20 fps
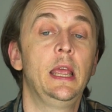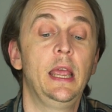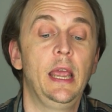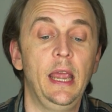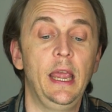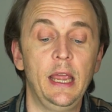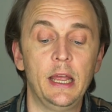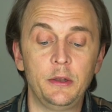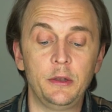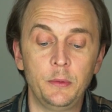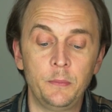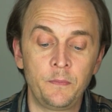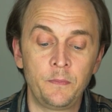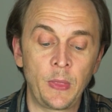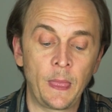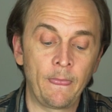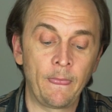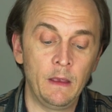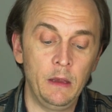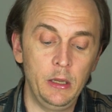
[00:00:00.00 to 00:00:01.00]
And,
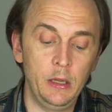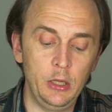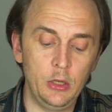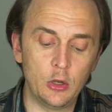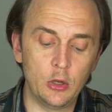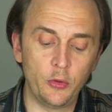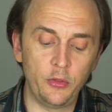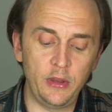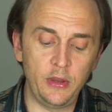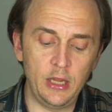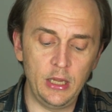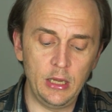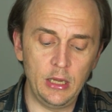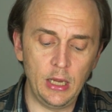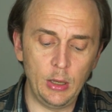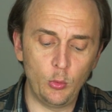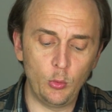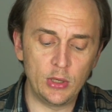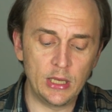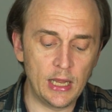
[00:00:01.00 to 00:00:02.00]
you know,
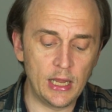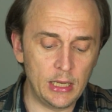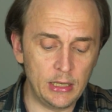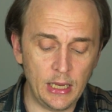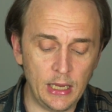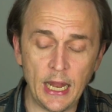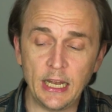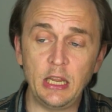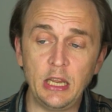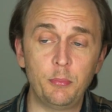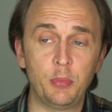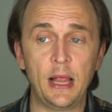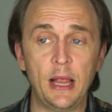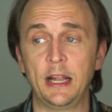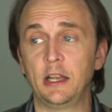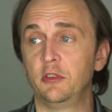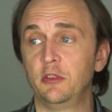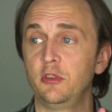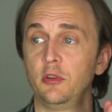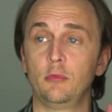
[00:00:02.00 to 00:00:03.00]
when any
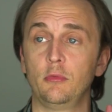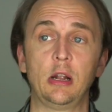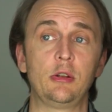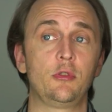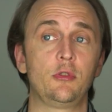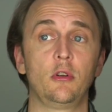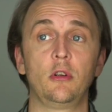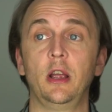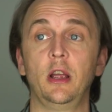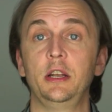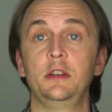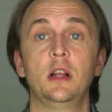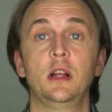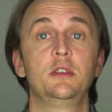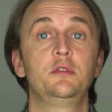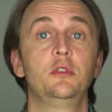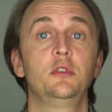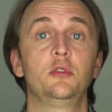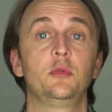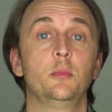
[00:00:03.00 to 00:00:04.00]
planet's in retrograde,
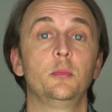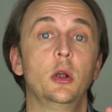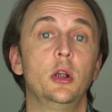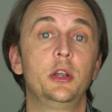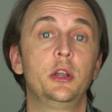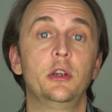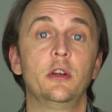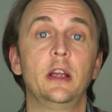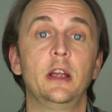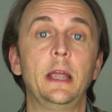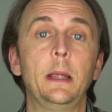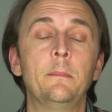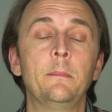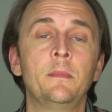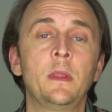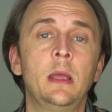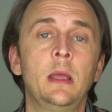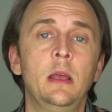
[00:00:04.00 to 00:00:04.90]
not just Mercury,